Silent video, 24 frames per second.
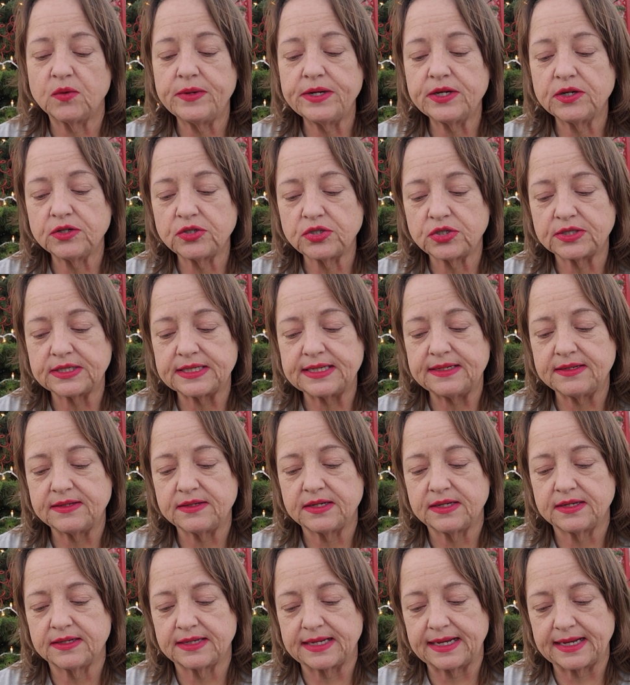are looking
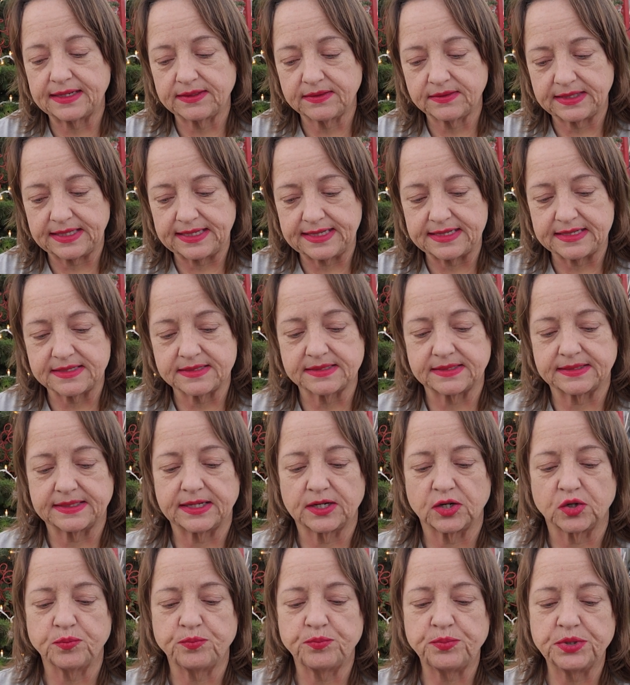at things that
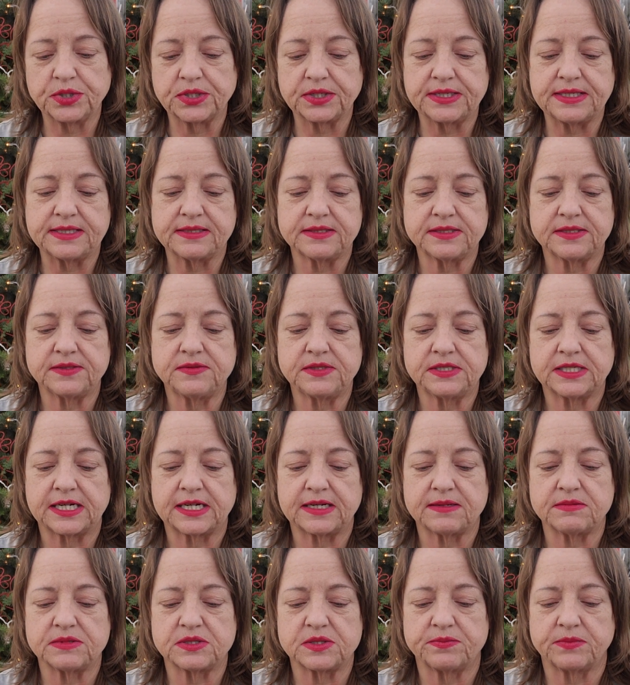are billions of
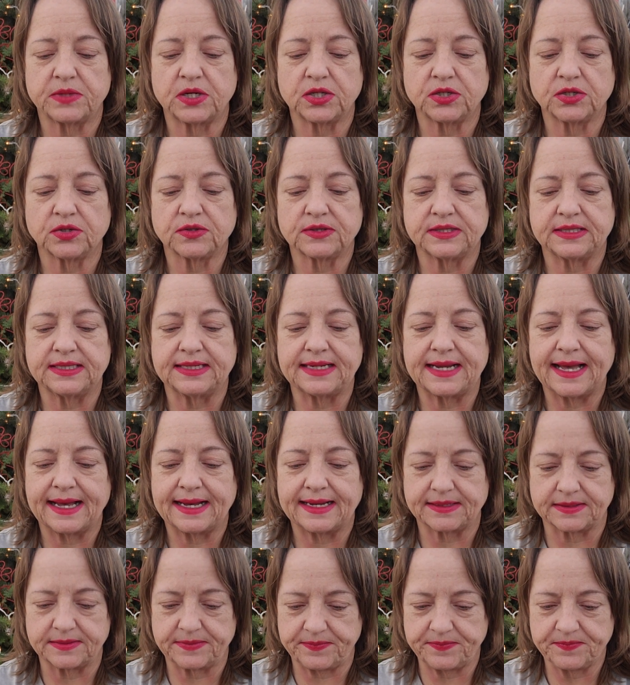times smaller than an
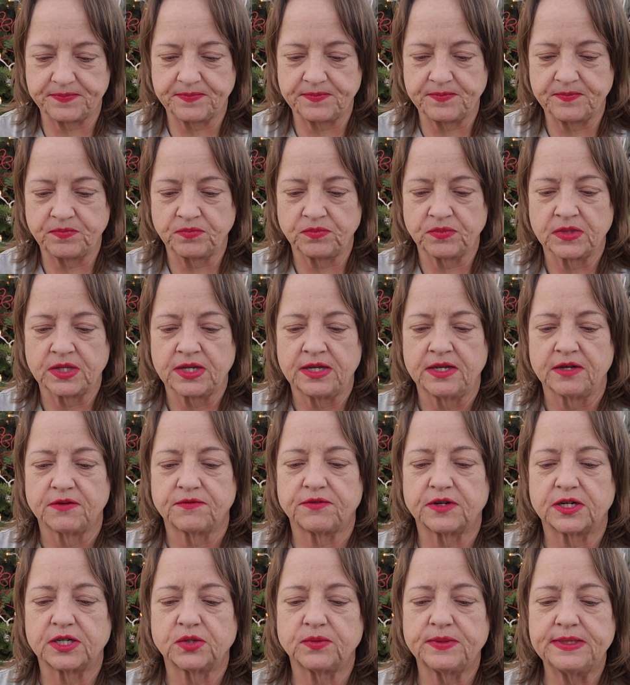atom.
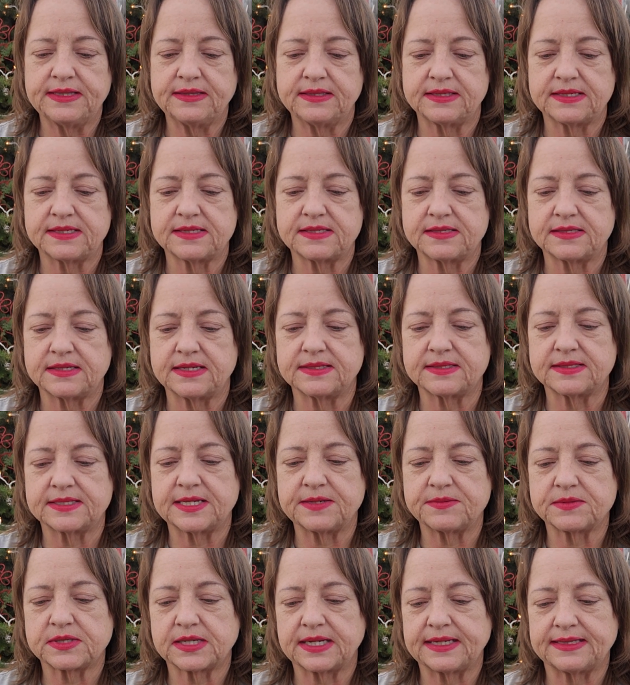Following this, it
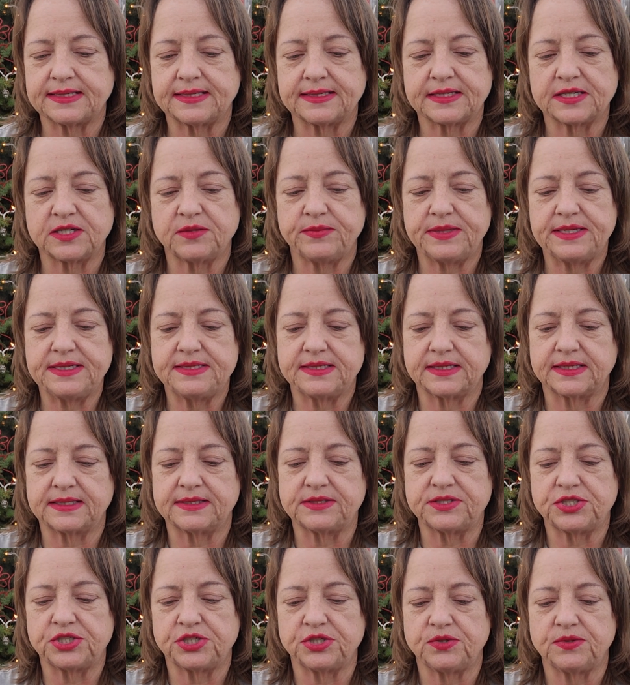seems like it could be
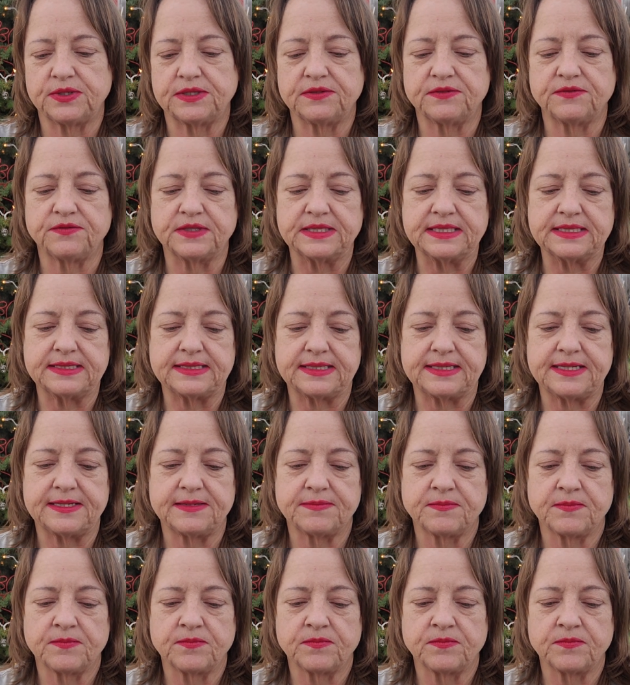done to infinity.